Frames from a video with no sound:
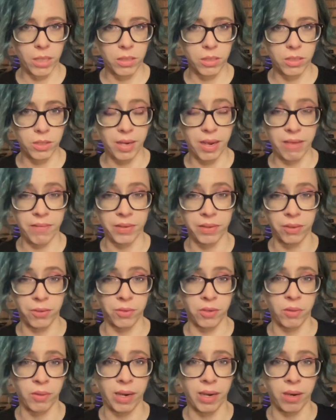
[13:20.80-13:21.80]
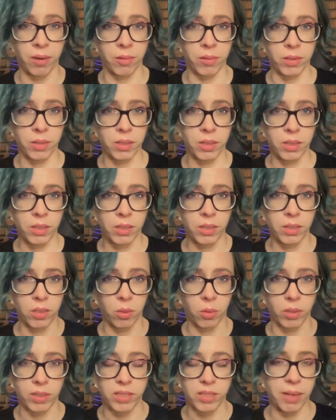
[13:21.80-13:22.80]
having to throw out
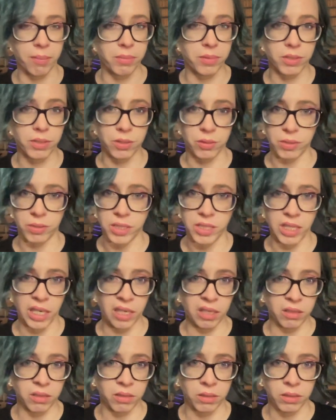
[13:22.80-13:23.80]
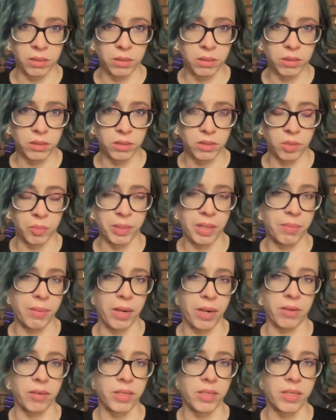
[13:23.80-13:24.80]
or attempt to recycle so many
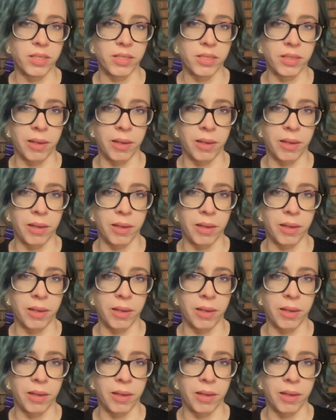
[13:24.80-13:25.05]
batteries.